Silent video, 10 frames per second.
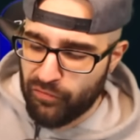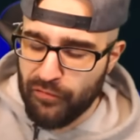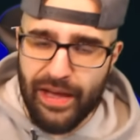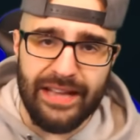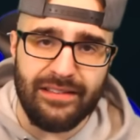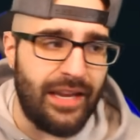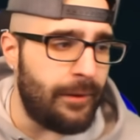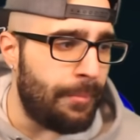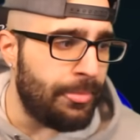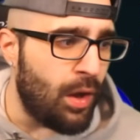FIFA
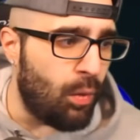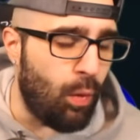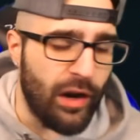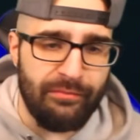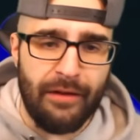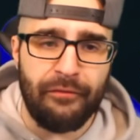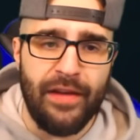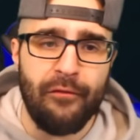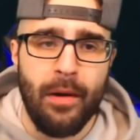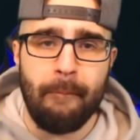eighteen, one of my
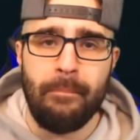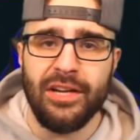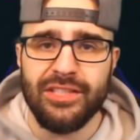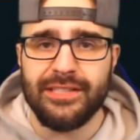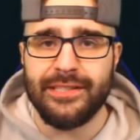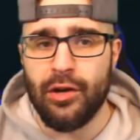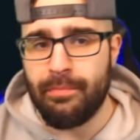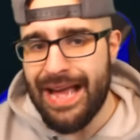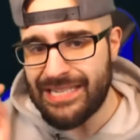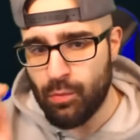favorite budget center
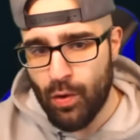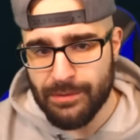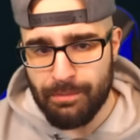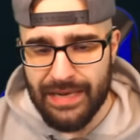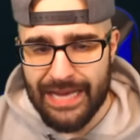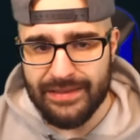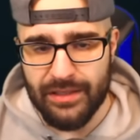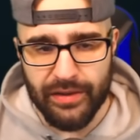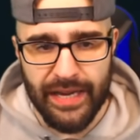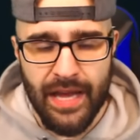backs was
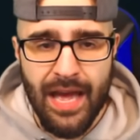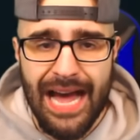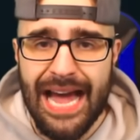Benatia, okay?